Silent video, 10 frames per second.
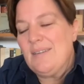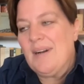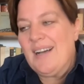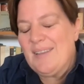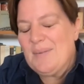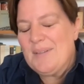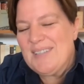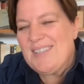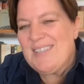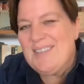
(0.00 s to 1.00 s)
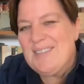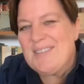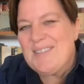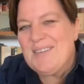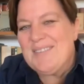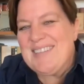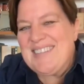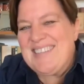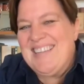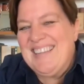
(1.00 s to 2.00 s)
were other words used, obviously,